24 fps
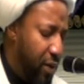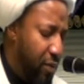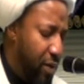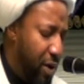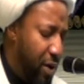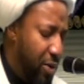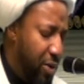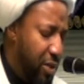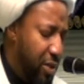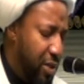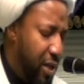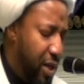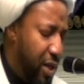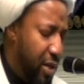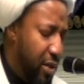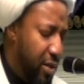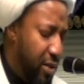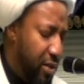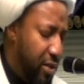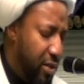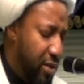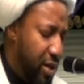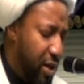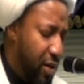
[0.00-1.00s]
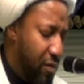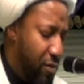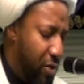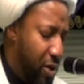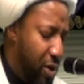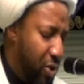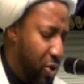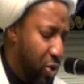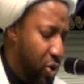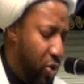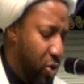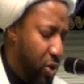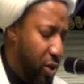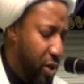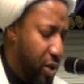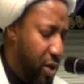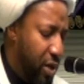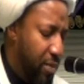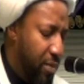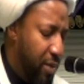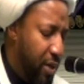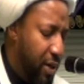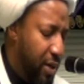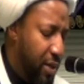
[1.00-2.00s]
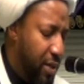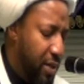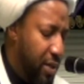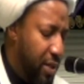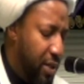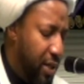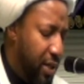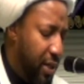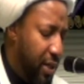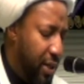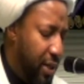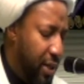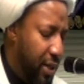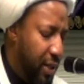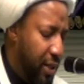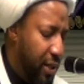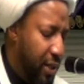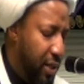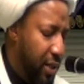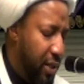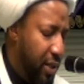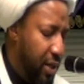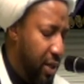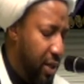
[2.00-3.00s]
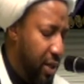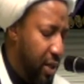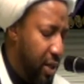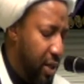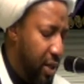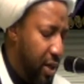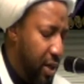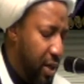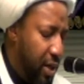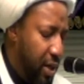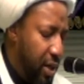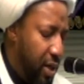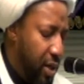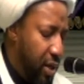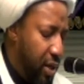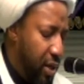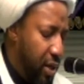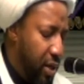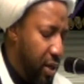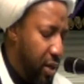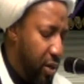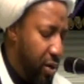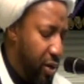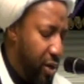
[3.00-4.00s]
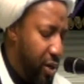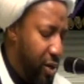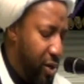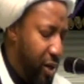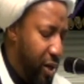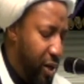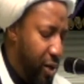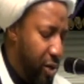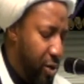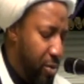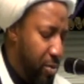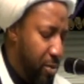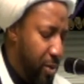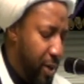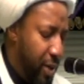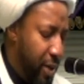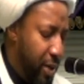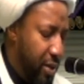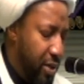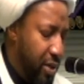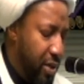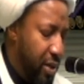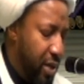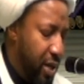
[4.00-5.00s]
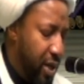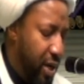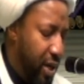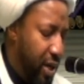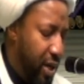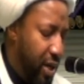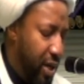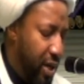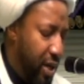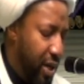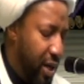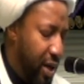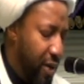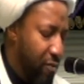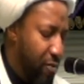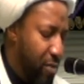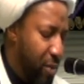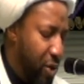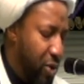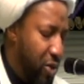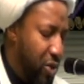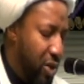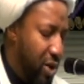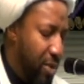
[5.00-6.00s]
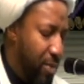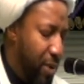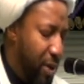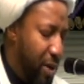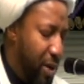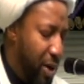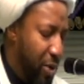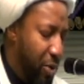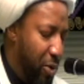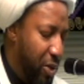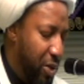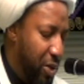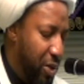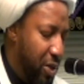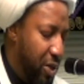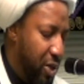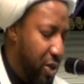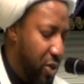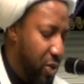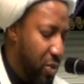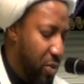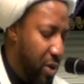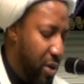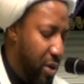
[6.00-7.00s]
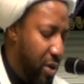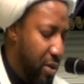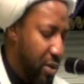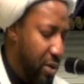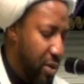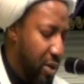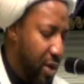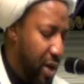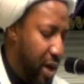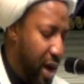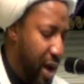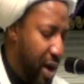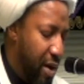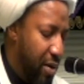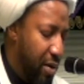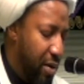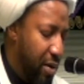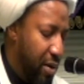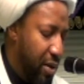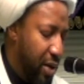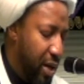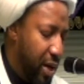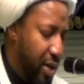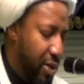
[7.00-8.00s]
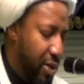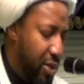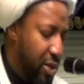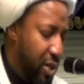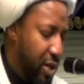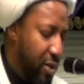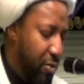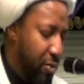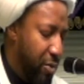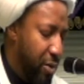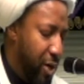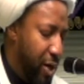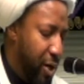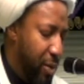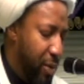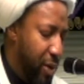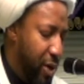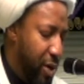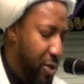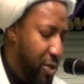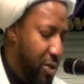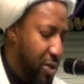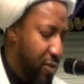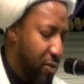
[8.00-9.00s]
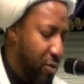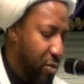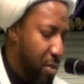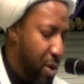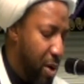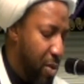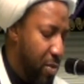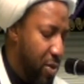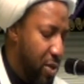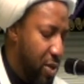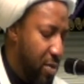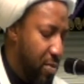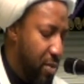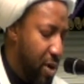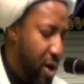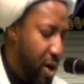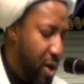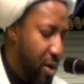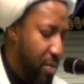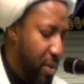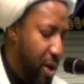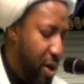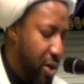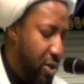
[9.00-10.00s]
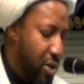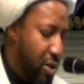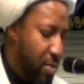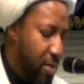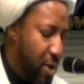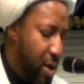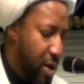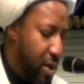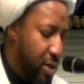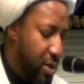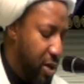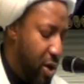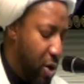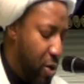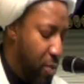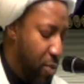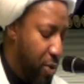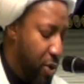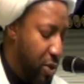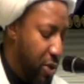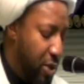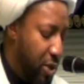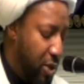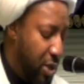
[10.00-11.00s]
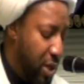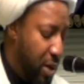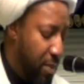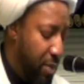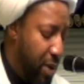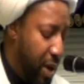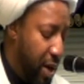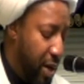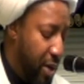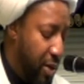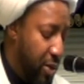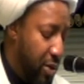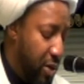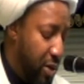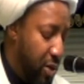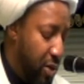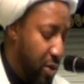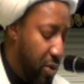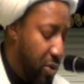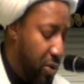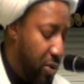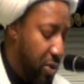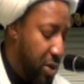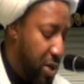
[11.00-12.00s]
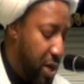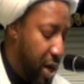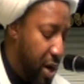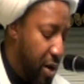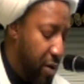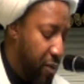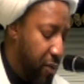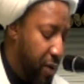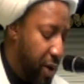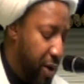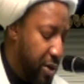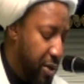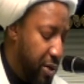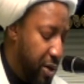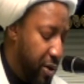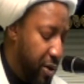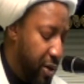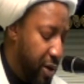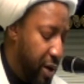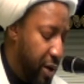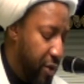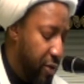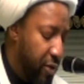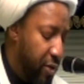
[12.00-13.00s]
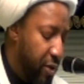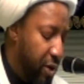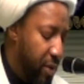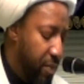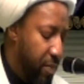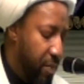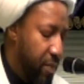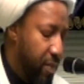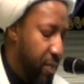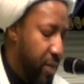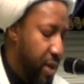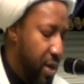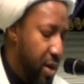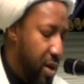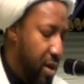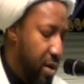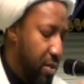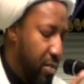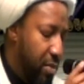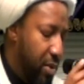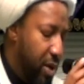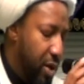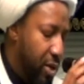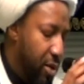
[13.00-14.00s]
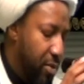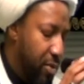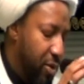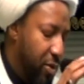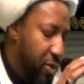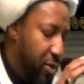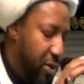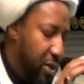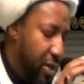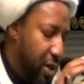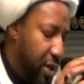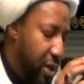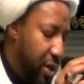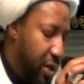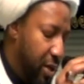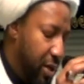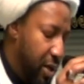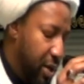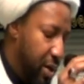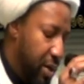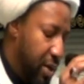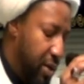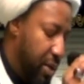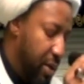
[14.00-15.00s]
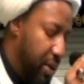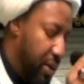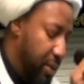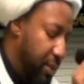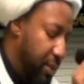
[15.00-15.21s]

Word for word: Forgive our sins, cover our shortcomings, cure our ill ones, have mercy upon our deceased ones. Hasten the reappearance of Imam Zaman, make us among his helpers, his companions, and those who sacrifice our lives for him. Matim Hussein.